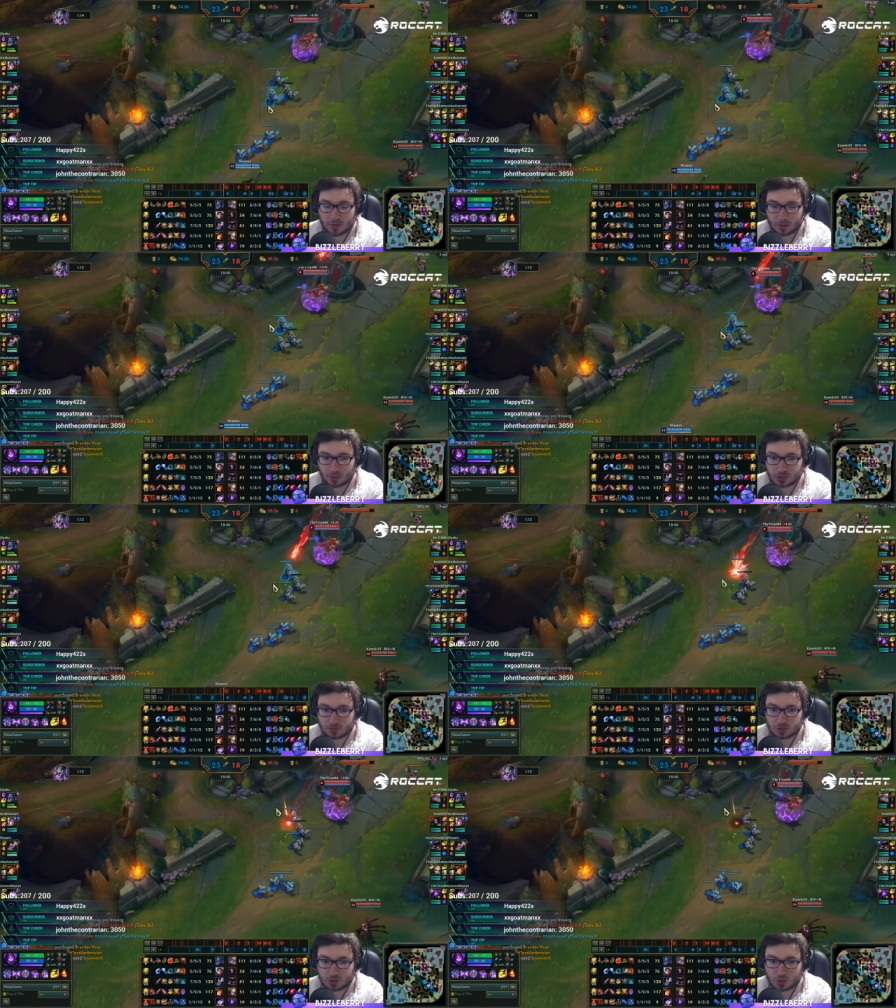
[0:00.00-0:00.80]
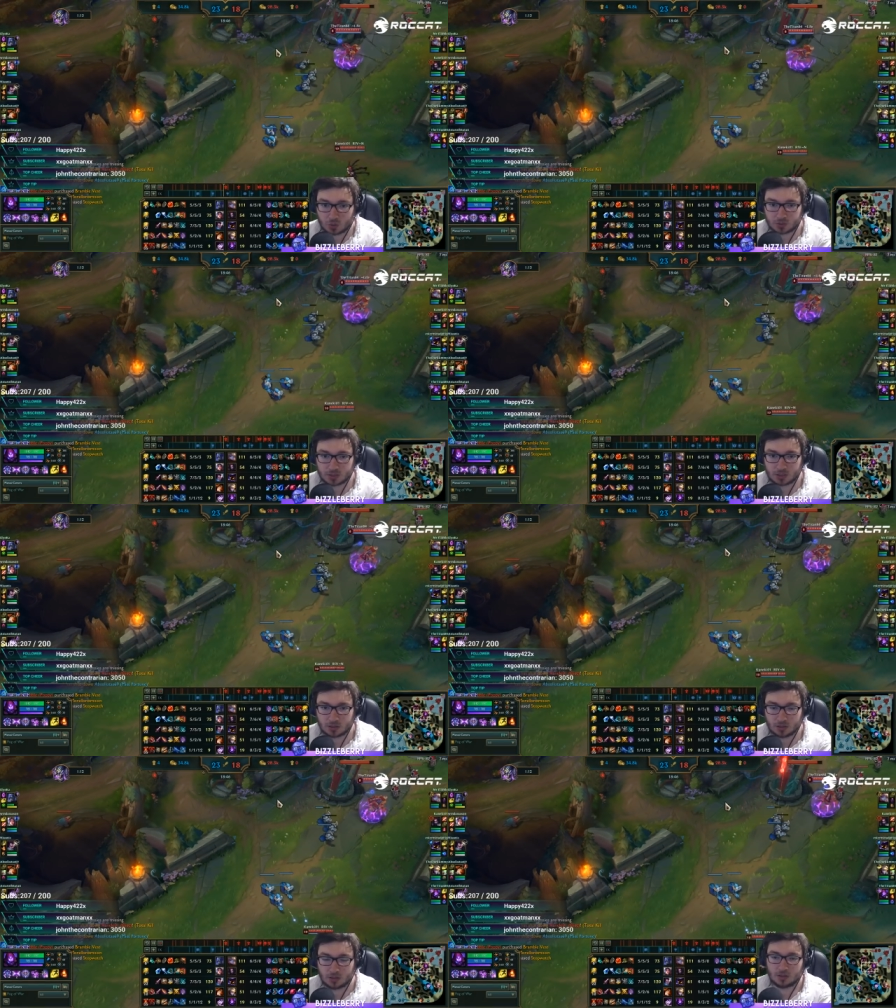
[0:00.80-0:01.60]
I think once you've done your
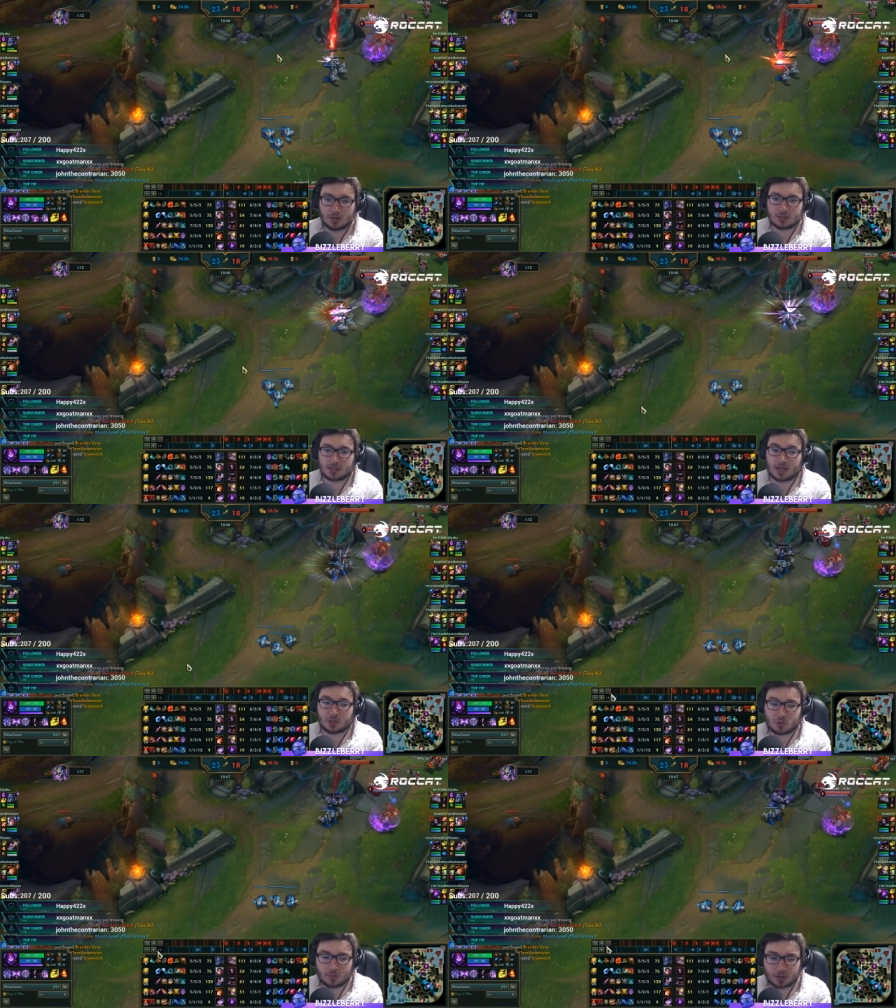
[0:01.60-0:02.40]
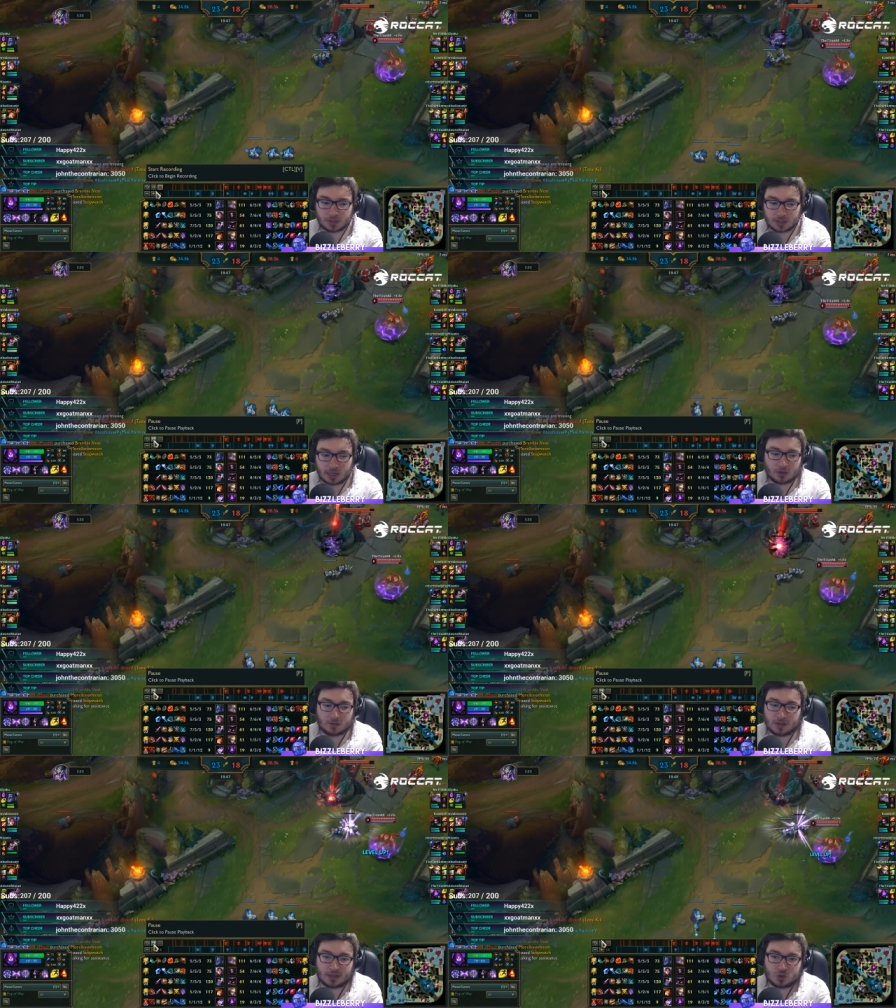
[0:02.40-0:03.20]
ulti to catch 1 person out,
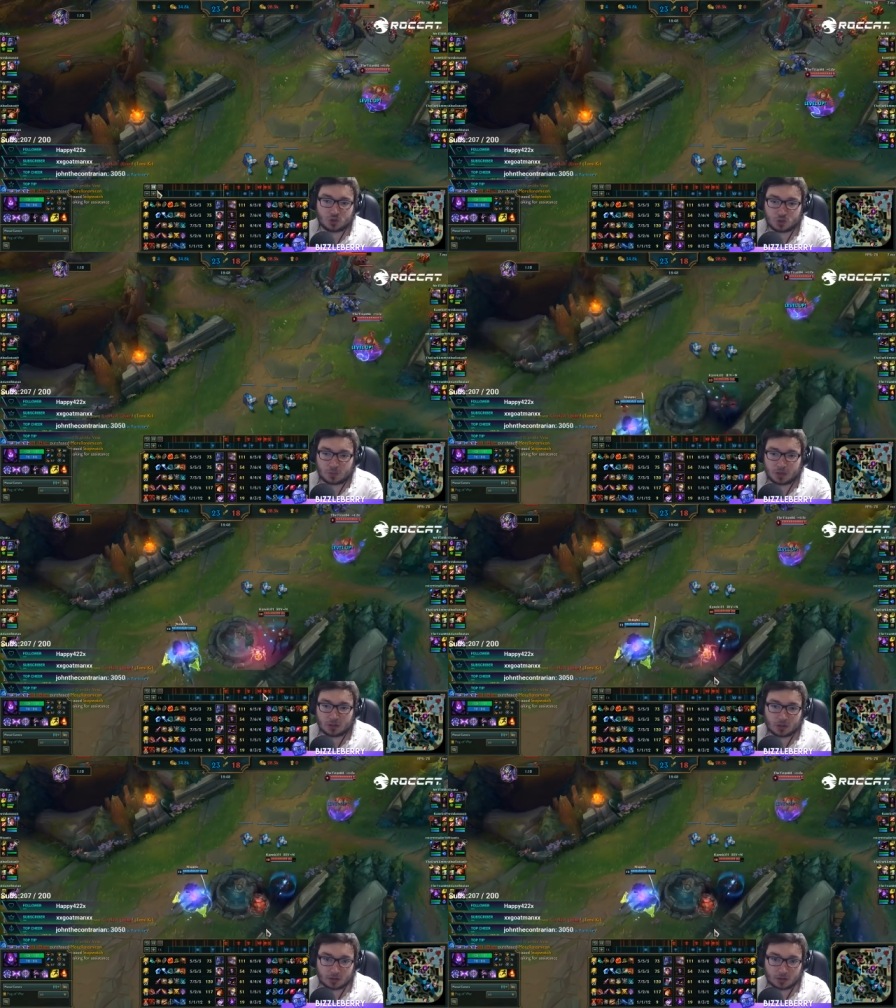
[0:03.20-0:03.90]
I think that's your job done.